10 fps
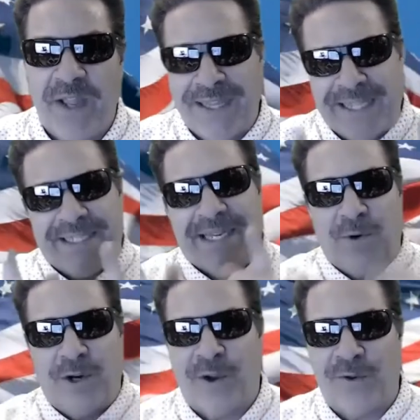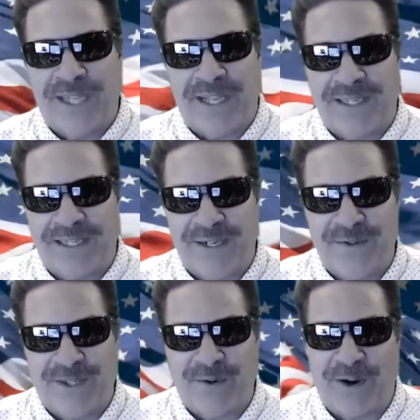Let's see where it goes on this
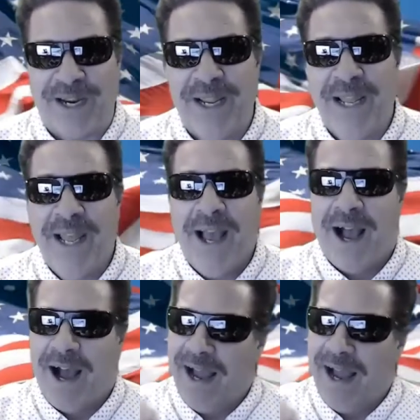news story. I